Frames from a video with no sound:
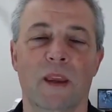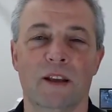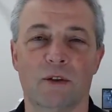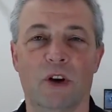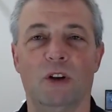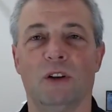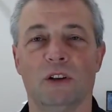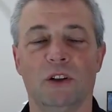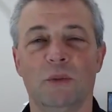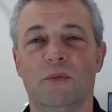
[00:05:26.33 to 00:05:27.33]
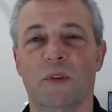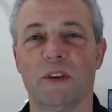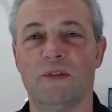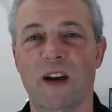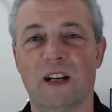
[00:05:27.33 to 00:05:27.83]
They're all lubed from
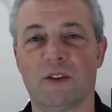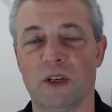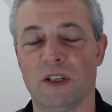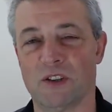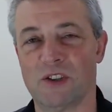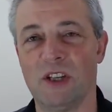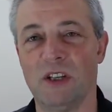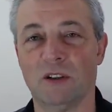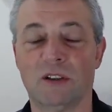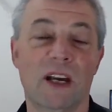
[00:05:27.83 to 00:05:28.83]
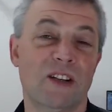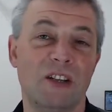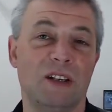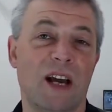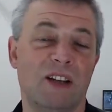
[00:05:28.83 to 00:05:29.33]
the factory. They're sealed. They
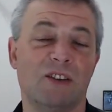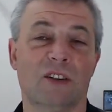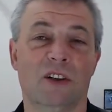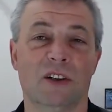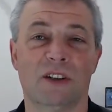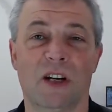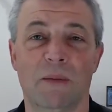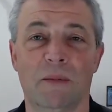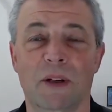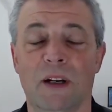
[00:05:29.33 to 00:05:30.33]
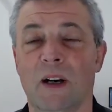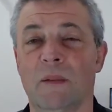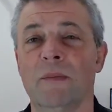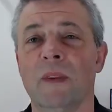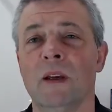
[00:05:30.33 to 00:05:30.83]
actually last a long time.
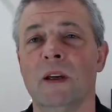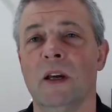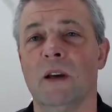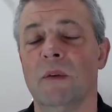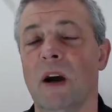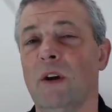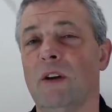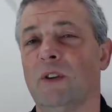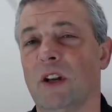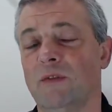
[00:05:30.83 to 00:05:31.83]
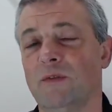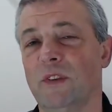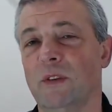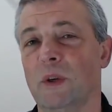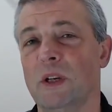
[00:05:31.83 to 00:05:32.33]
However,
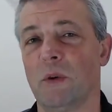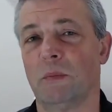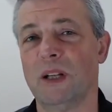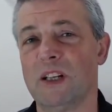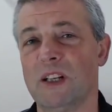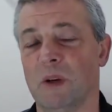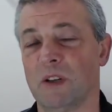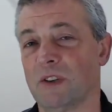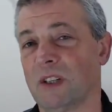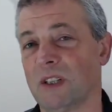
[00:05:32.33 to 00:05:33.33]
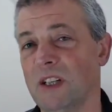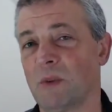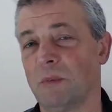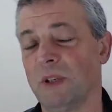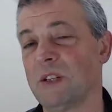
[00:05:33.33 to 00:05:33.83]
when you replace ball joints, like these
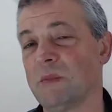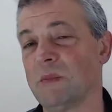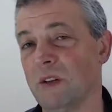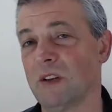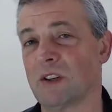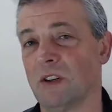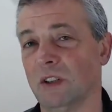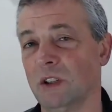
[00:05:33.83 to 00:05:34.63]
replacement units are